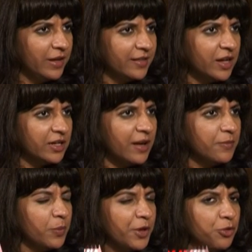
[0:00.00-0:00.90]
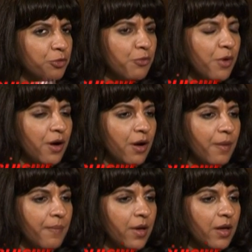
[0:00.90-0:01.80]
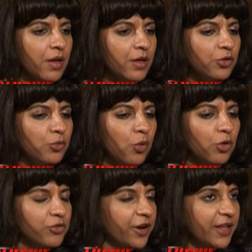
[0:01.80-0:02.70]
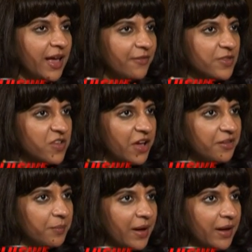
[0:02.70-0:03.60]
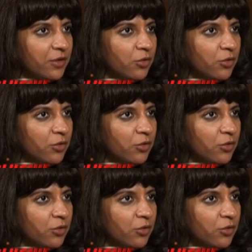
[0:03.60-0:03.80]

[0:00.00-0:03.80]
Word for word: Like there yeah. are times when you um, you already have a star in mind,